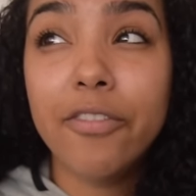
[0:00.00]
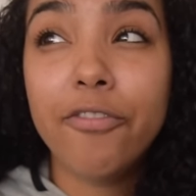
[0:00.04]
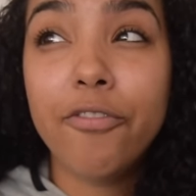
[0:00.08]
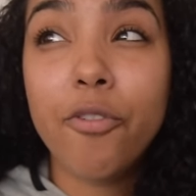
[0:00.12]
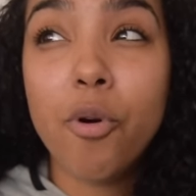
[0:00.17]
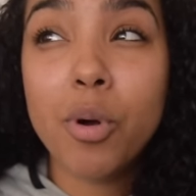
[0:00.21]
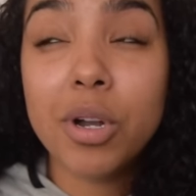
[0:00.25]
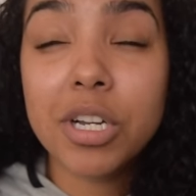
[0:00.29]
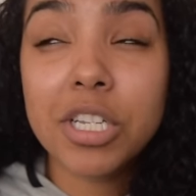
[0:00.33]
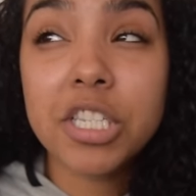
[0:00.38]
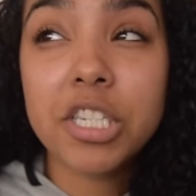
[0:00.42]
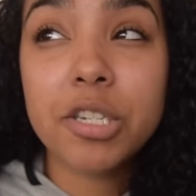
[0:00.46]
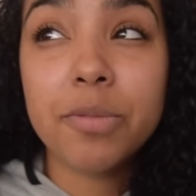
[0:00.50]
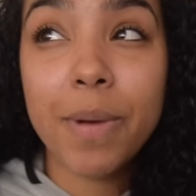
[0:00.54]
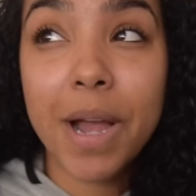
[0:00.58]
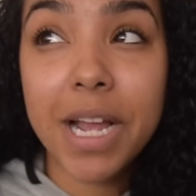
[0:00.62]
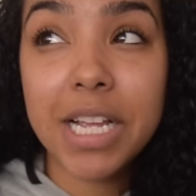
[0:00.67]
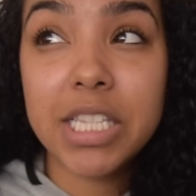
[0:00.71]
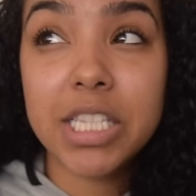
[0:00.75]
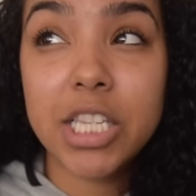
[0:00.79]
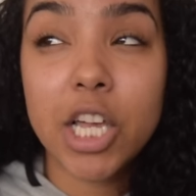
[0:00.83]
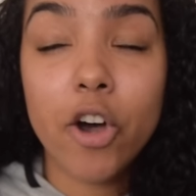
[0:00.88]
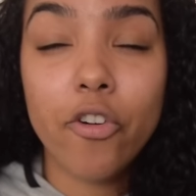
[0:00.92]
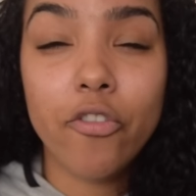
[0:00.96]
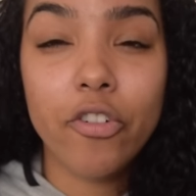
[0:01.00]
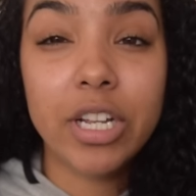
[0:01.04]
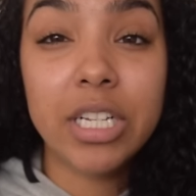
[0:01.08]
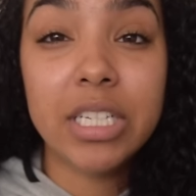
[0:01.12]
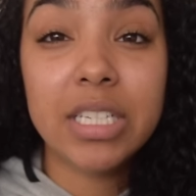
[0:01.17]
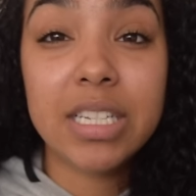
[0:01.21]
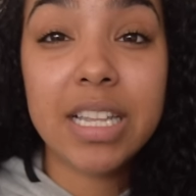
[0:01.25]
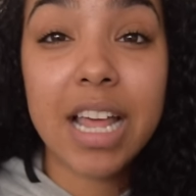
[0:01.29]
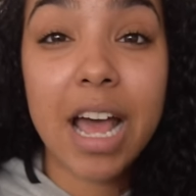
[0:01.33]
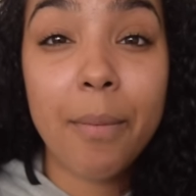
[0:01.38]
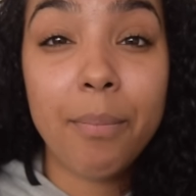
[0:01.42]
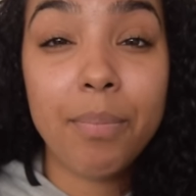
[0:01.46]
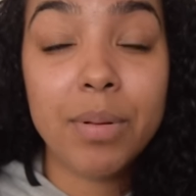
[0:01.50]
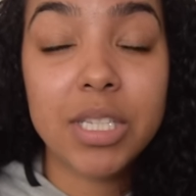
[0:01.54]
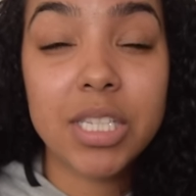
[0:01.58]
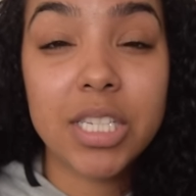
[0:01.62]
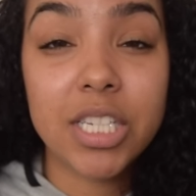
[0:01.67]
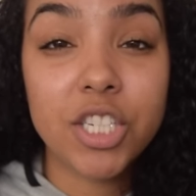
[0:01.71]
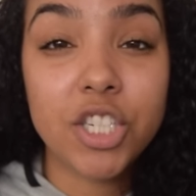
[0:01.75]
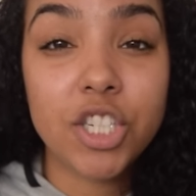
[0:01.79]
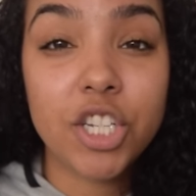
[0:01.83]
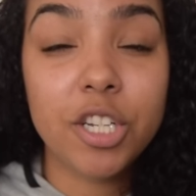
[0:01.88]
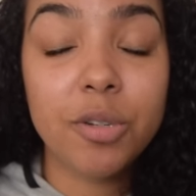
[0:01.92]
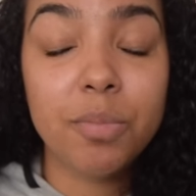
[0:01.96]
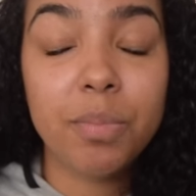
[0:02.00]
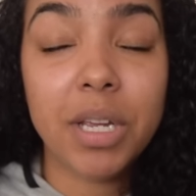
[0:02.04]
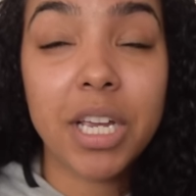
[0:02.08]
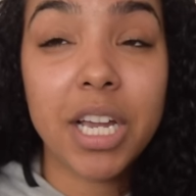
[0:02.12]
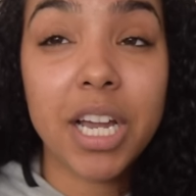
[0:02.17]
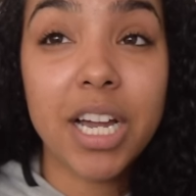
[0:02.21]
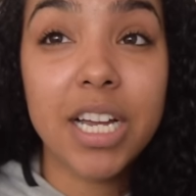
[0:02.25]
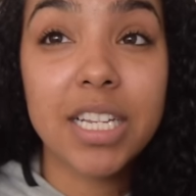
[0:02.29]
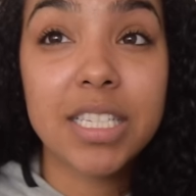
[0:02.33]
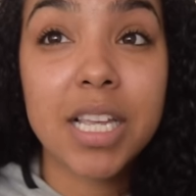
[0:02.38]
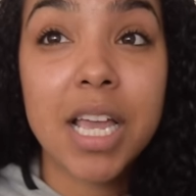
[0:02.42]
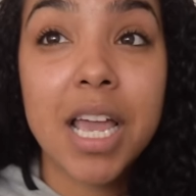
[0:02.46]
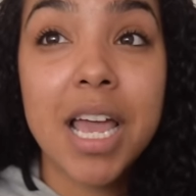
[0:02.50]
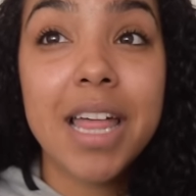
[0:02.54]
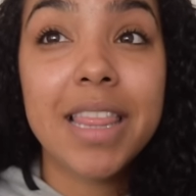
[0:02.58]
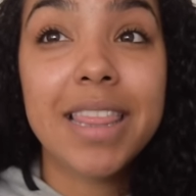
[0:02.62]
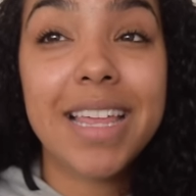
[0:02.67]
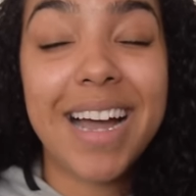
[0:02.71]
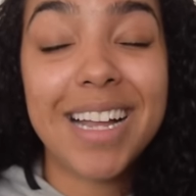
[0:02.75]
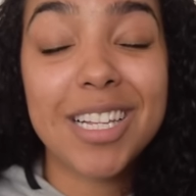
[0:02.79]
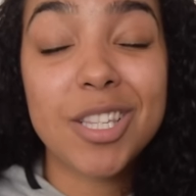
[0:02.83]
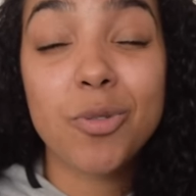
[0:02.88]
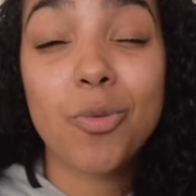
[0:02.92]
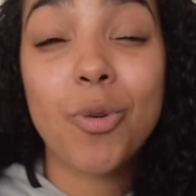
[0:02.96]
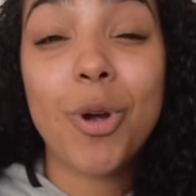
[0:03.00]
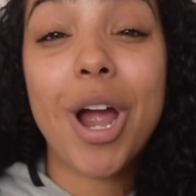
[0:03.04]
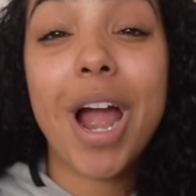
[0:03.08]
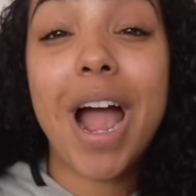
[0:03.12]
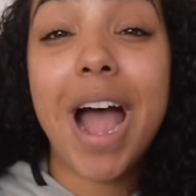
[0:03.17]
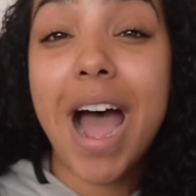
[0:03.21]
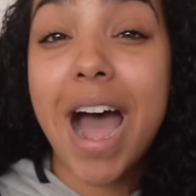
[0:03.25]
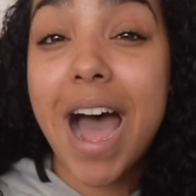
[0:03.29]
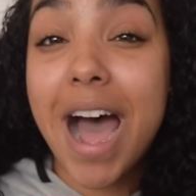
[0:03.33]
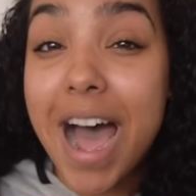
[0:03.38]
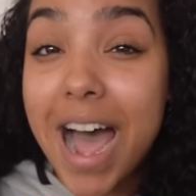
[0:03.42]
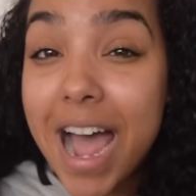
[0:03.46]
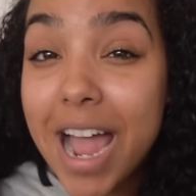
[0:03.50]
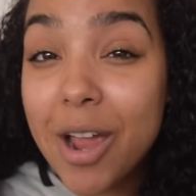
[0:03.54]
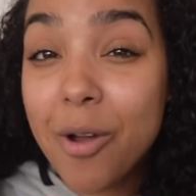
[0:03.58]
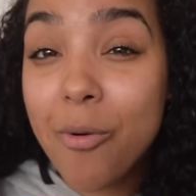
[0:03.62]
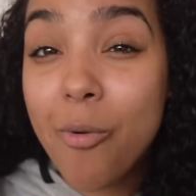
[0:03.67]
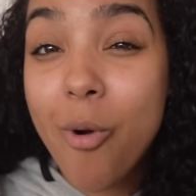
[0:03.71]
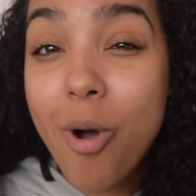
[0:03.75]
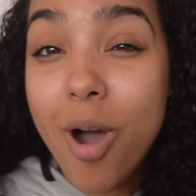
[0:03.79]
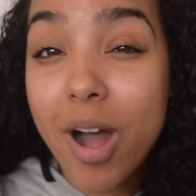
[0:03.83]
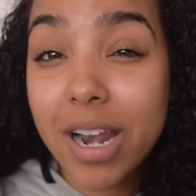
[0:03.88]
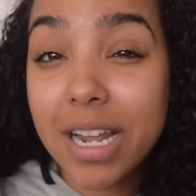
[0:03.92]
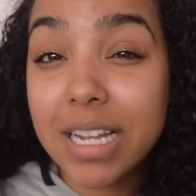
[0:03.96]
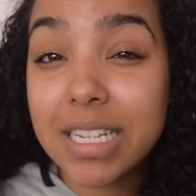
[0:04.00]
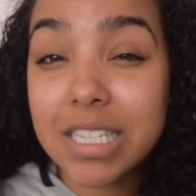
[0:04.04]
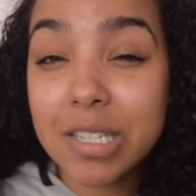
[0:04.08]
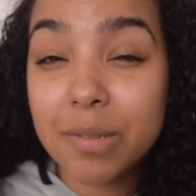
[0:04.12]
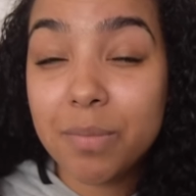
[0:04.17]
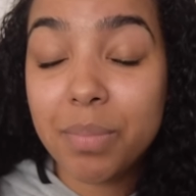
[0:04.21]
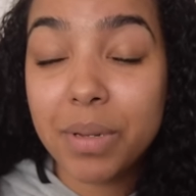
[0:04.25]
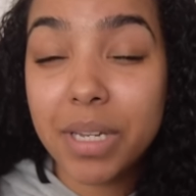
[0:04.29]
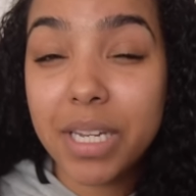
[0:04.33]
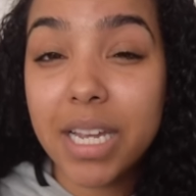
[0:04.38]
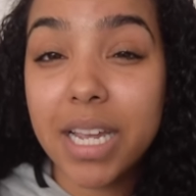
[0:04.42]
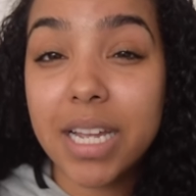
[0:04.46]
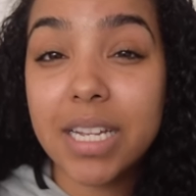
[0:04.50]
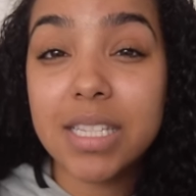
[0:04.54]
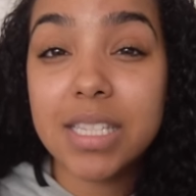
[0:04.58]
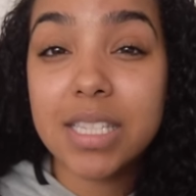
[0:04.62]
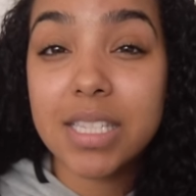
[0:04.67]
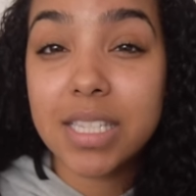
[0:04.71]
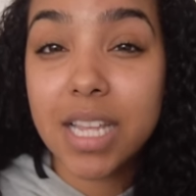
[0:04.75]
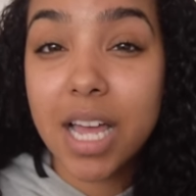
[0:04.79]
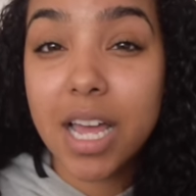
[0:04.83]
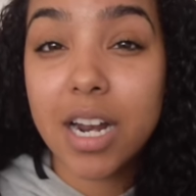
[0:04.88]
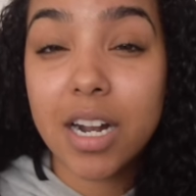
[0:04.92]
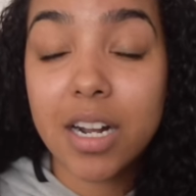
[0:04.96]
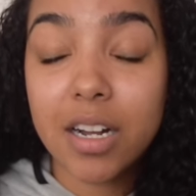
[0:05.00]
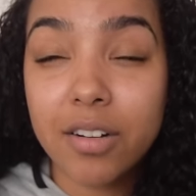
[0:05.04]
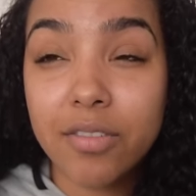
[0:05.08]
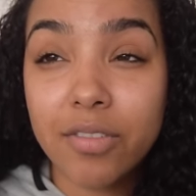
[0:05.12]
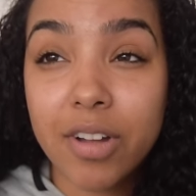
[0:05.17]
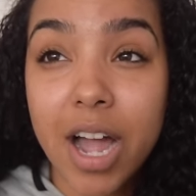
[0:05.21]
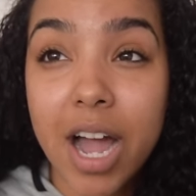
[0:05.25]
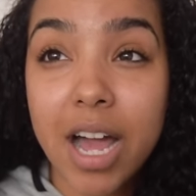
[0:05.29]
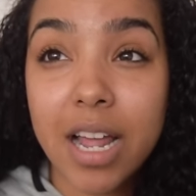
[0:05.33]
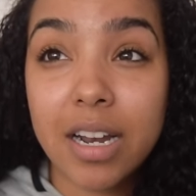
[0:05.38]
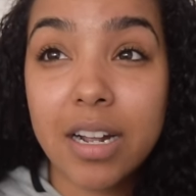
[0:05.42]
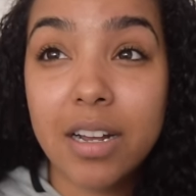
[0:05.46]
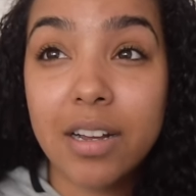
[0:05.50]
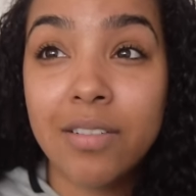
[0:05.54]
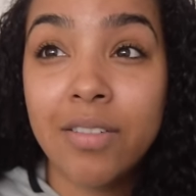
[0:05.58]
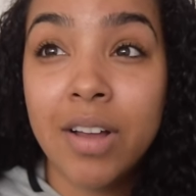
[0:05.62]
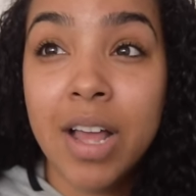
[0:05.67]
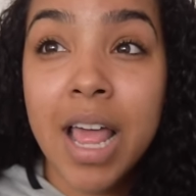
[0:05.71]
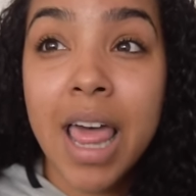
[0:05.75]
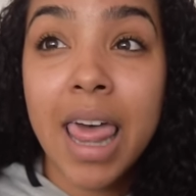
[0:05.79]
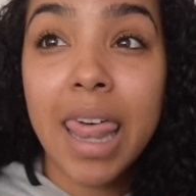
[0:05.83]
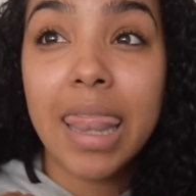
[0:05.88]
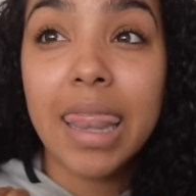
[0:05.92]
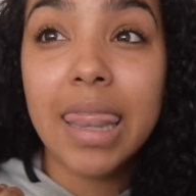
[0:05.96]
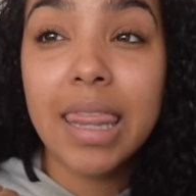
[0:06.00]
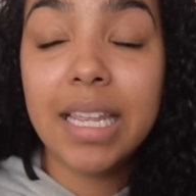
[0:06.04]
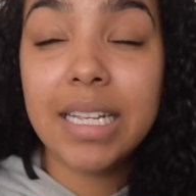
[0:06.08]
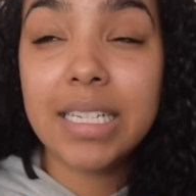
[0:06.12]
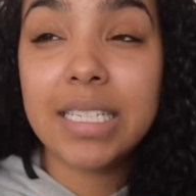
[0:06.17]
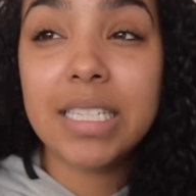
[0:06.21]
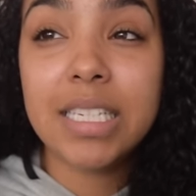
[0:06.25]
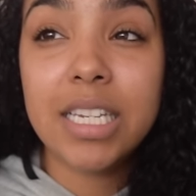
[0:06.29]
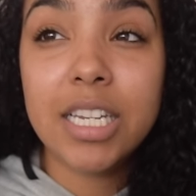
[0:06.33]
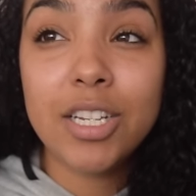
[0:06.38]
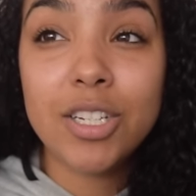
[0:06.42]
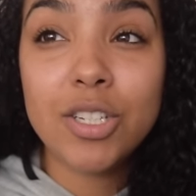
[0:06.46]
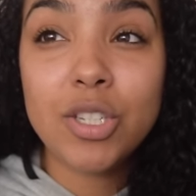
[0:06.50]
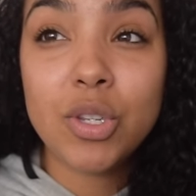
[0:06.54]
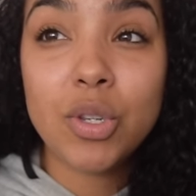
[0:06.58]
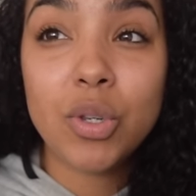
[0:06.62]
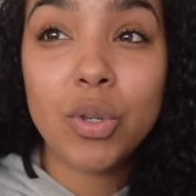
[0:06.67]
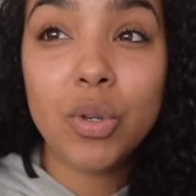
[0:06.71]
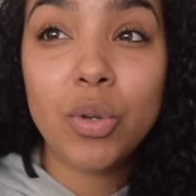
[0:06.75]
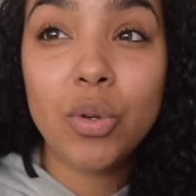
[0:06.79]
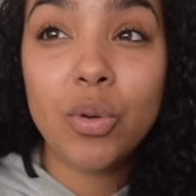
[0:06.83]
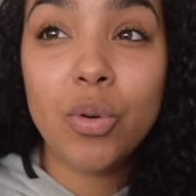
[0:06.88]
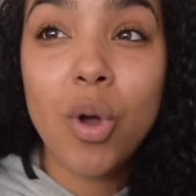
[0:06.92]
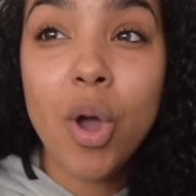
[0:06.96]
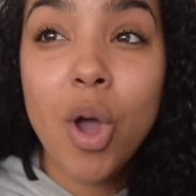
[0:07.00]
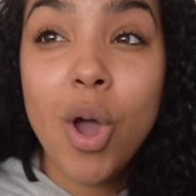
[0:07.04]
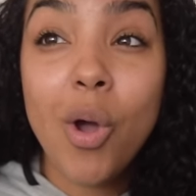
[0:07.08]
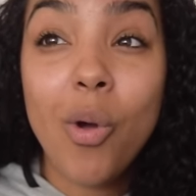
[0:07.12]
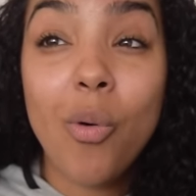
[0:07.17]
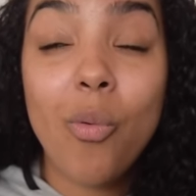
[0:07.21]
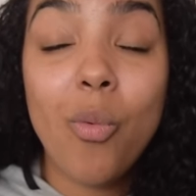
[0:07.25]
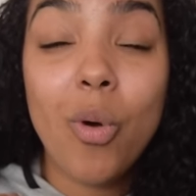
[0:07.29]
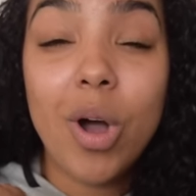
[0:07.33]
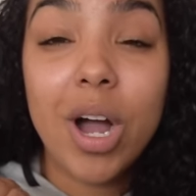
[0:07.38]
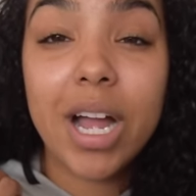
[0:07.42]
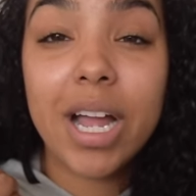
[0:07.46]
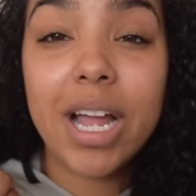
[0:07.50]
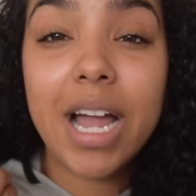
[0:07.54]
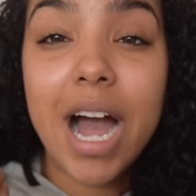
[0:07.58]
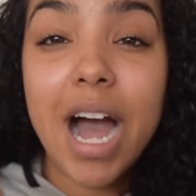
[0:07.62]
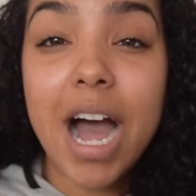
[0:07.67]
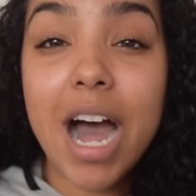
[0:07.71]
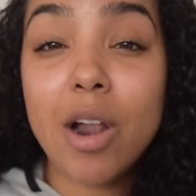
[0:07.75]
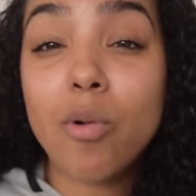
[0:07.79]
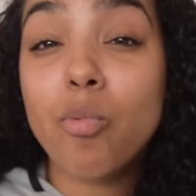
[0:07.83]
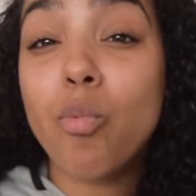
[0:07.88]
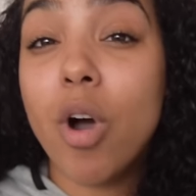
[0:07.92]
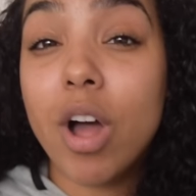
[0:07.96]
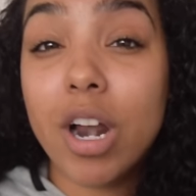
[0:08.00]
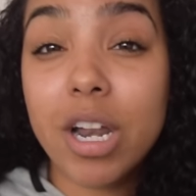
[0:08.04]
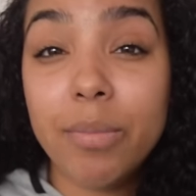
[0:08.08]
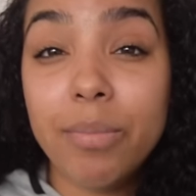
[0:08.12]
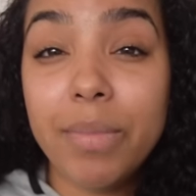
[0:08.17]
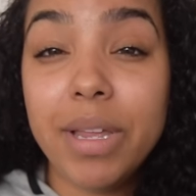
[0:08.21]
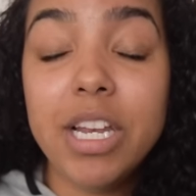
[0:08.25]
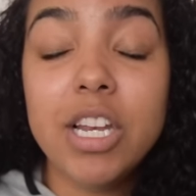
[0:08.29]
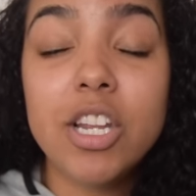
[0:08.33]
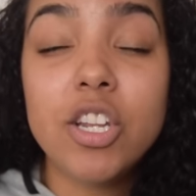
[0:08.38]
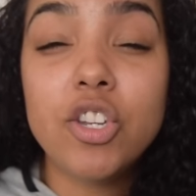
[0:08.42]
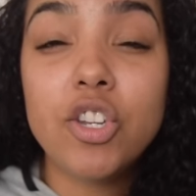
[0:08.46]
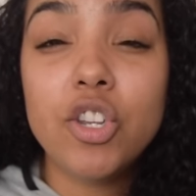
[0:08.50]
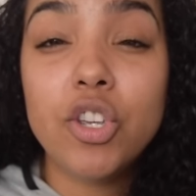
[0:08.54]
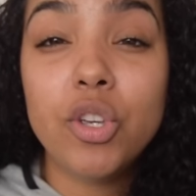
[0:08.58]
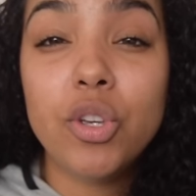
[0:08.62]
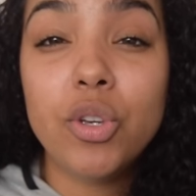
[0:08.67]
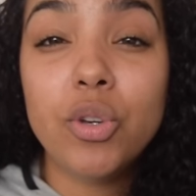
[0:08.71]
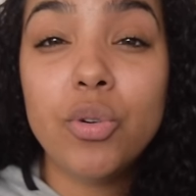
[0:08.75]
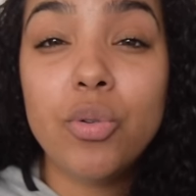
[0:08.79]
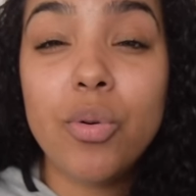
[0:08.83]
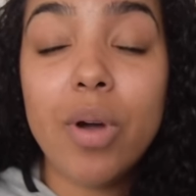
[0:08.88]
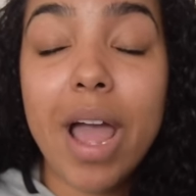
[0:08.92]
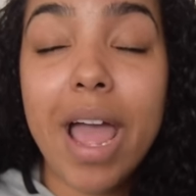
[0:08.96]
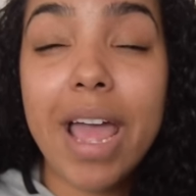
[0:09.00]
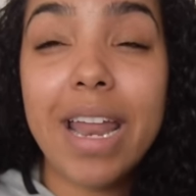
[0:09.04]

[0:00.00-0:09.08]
forced myself into that position because that's where I wanted to be instead of kind of listening to what God wanted me to do.